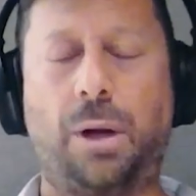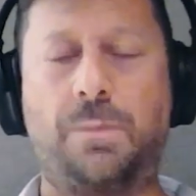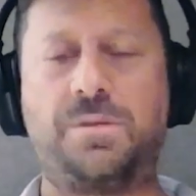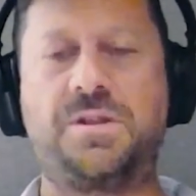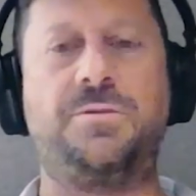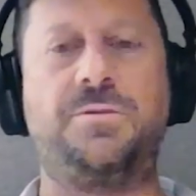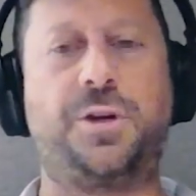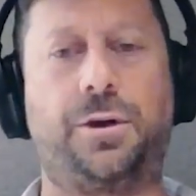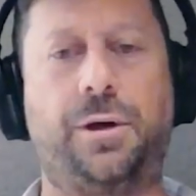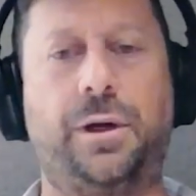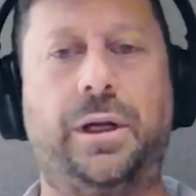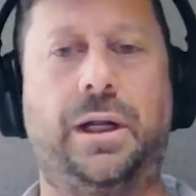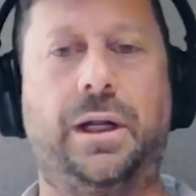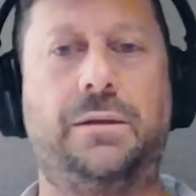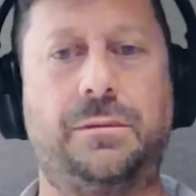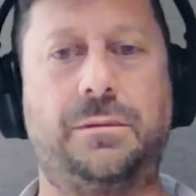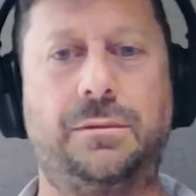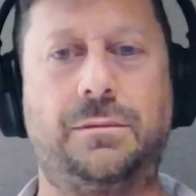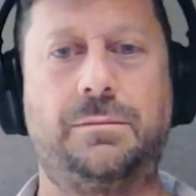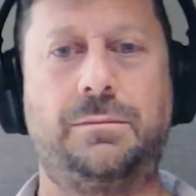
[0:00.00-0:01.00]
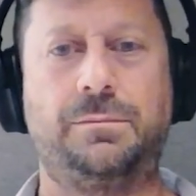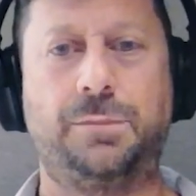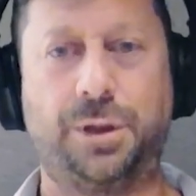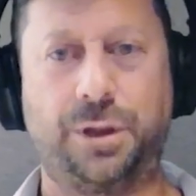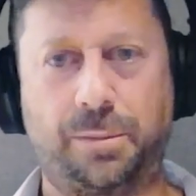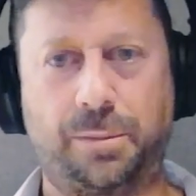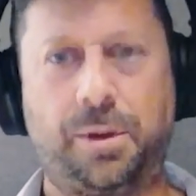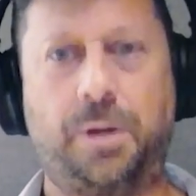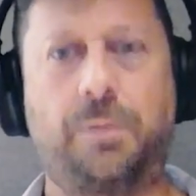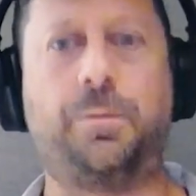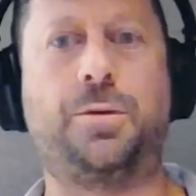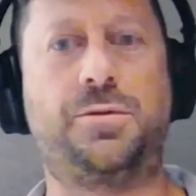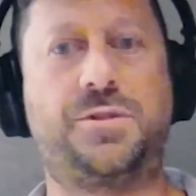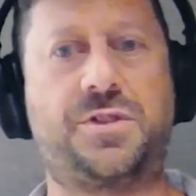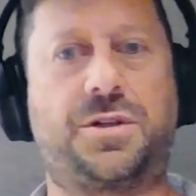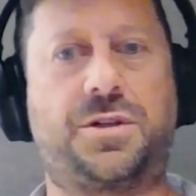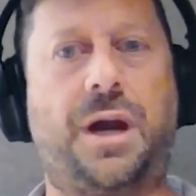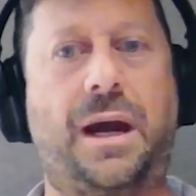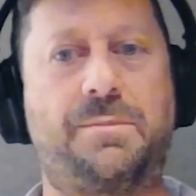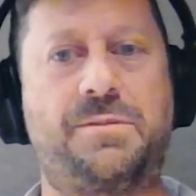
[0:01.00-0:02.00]
Rub some dirt in it, put up your
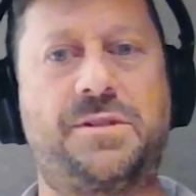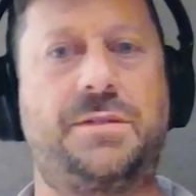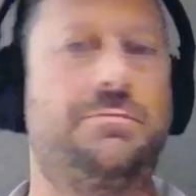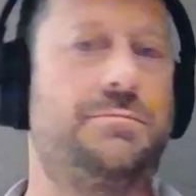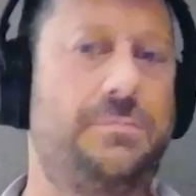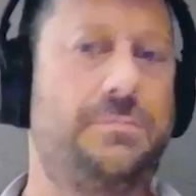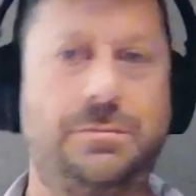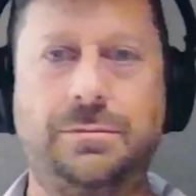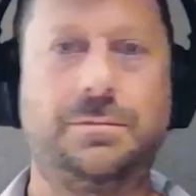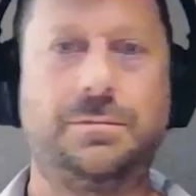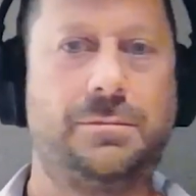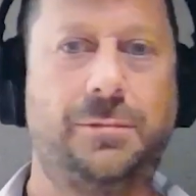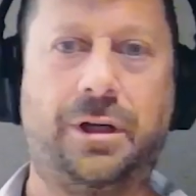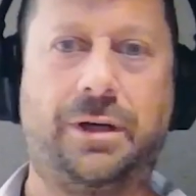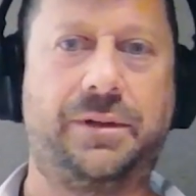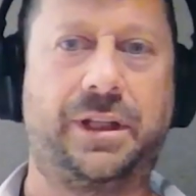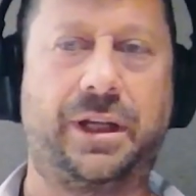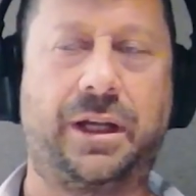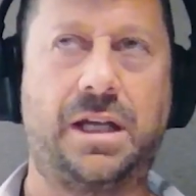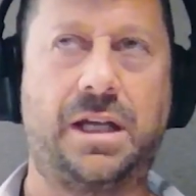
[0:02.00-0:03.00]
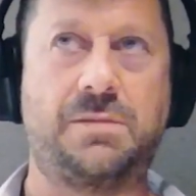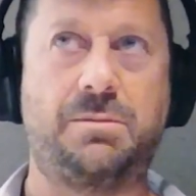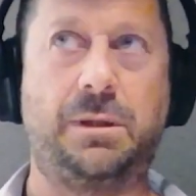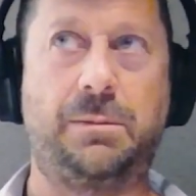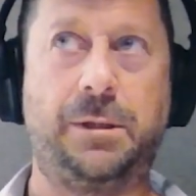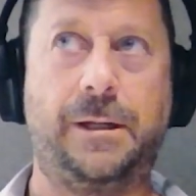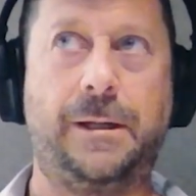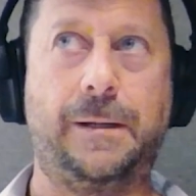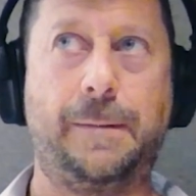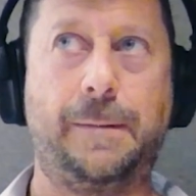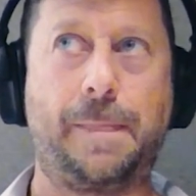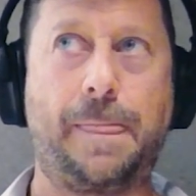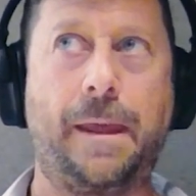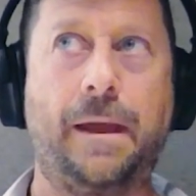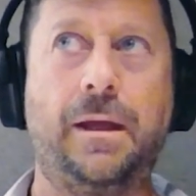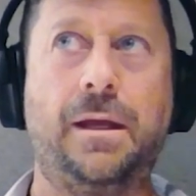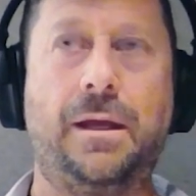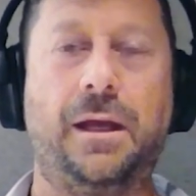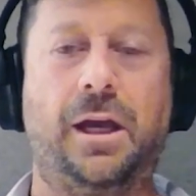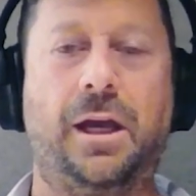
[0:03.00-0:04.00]
bootstraps, whatever the case may be.
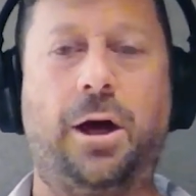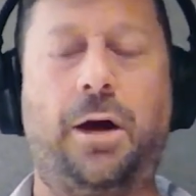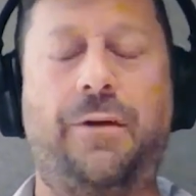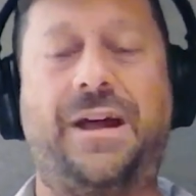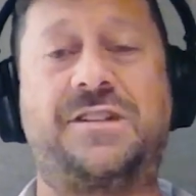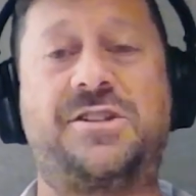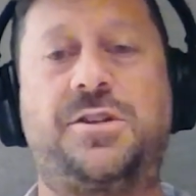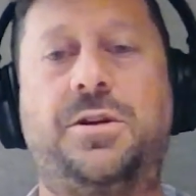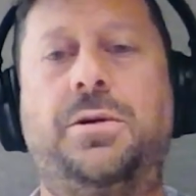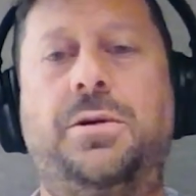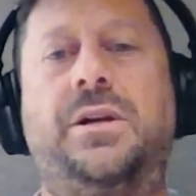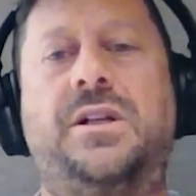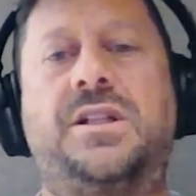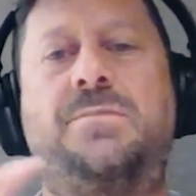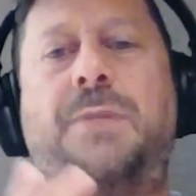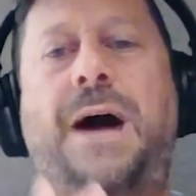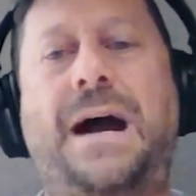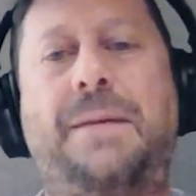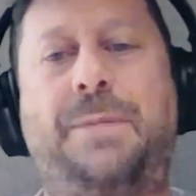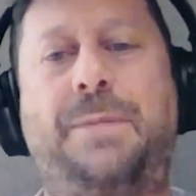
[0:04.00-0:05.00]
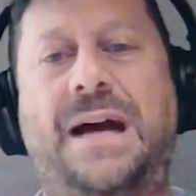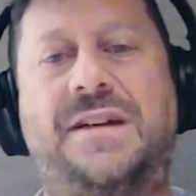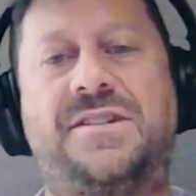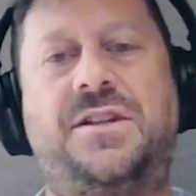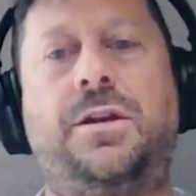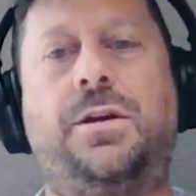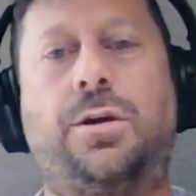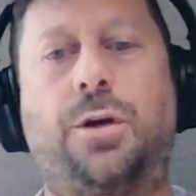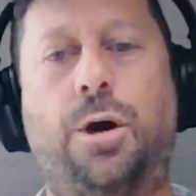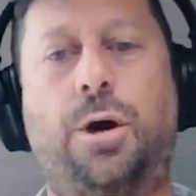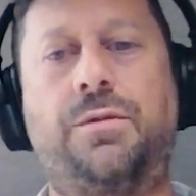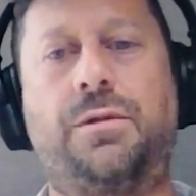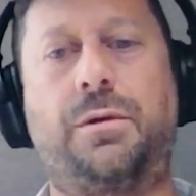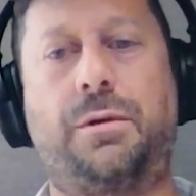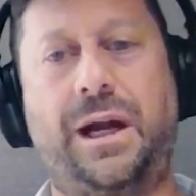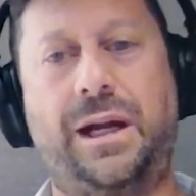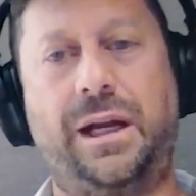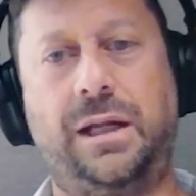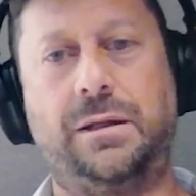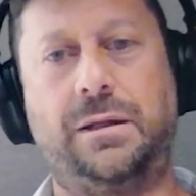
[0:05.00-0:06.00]
And all that's doing is bypassing or
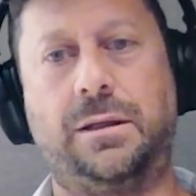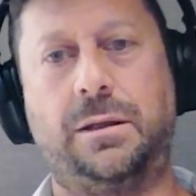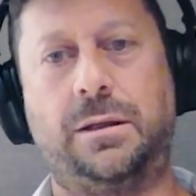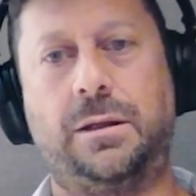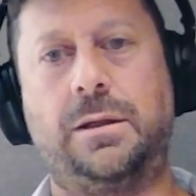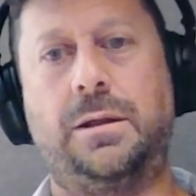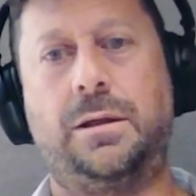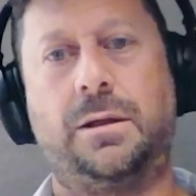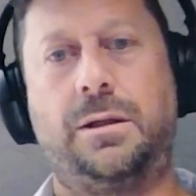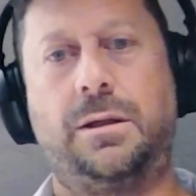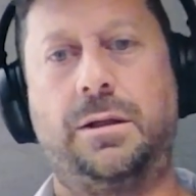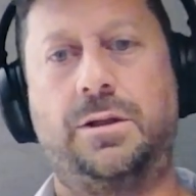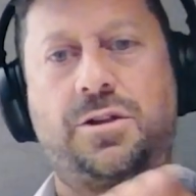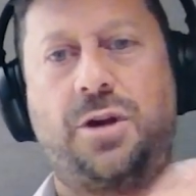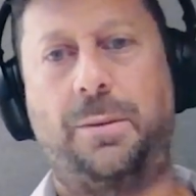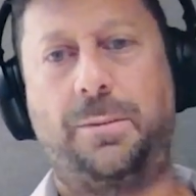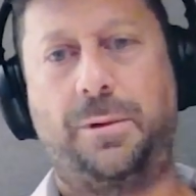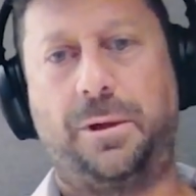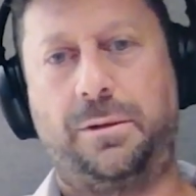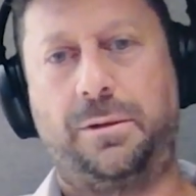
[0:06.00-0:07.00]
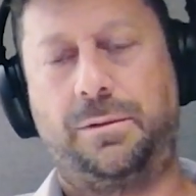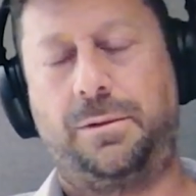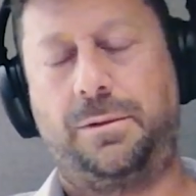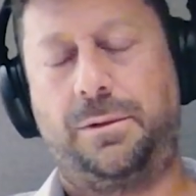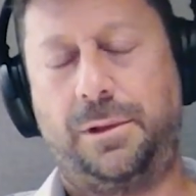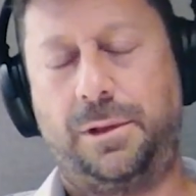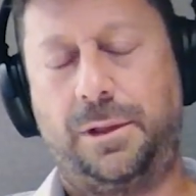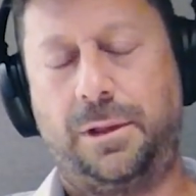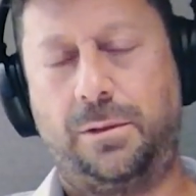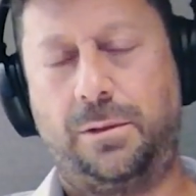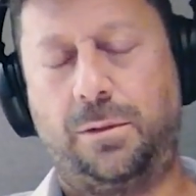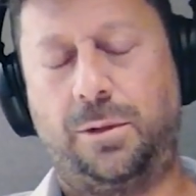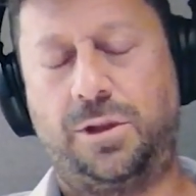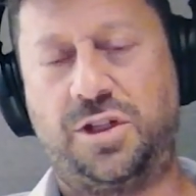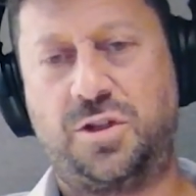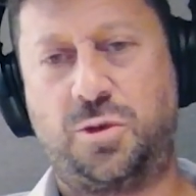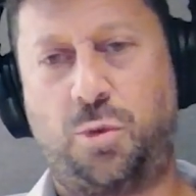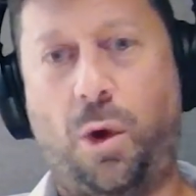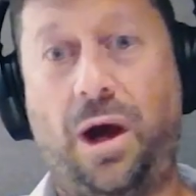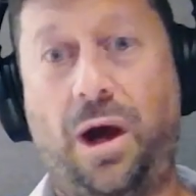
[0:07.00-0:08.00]
overriding the trauma,
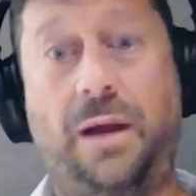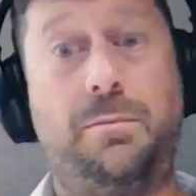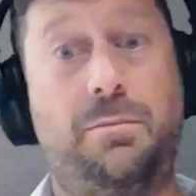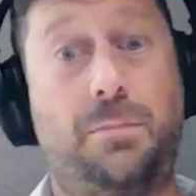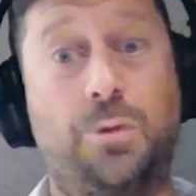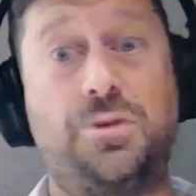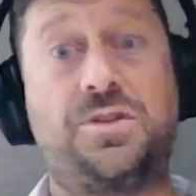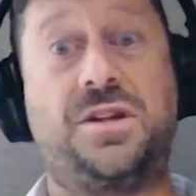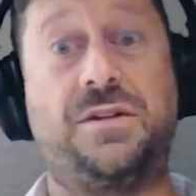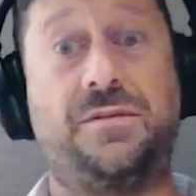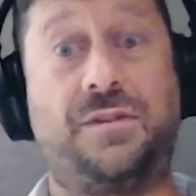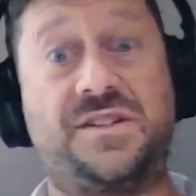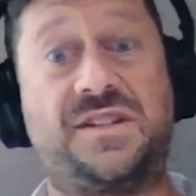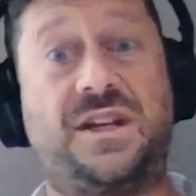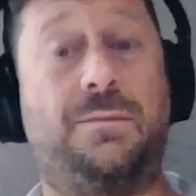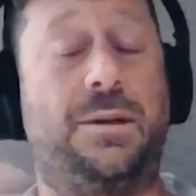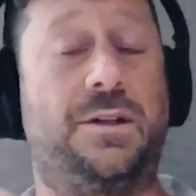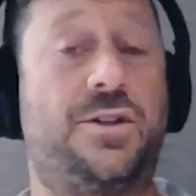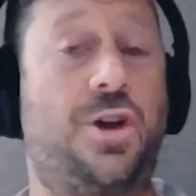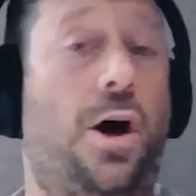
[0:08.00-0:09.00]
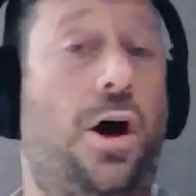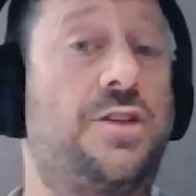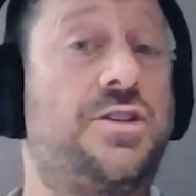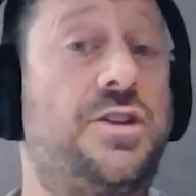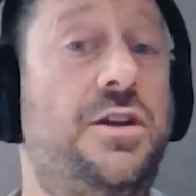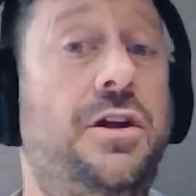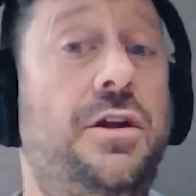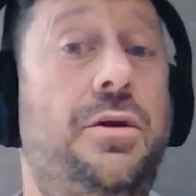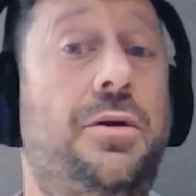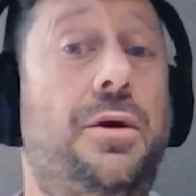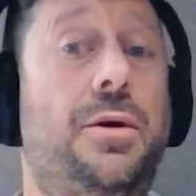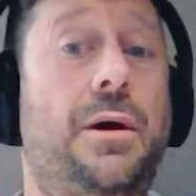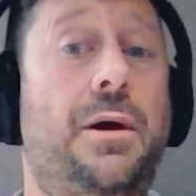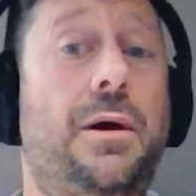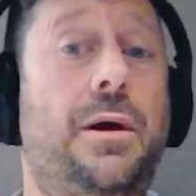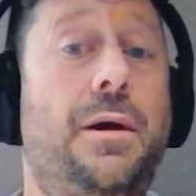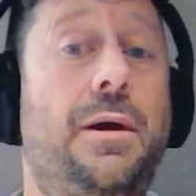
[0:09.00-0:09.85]
which is what most of us have been taught to do.